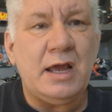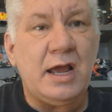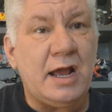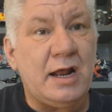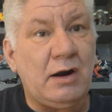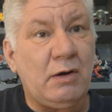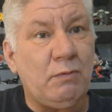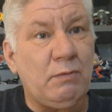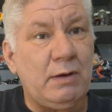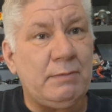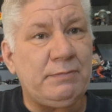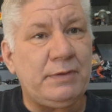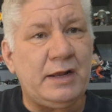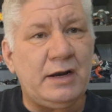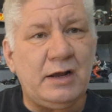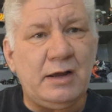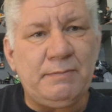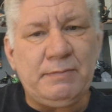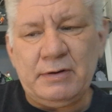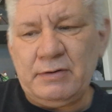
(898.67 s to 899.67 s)
and I'll whip that
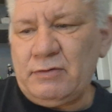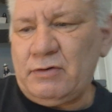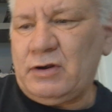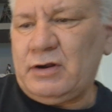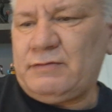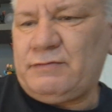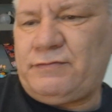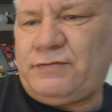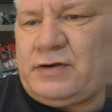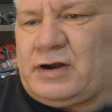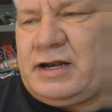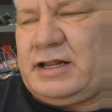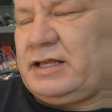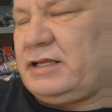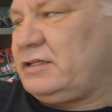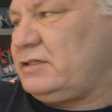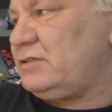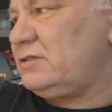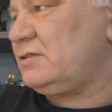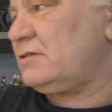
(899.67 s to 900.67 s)
open right in front of
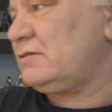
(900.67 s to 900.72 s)
you.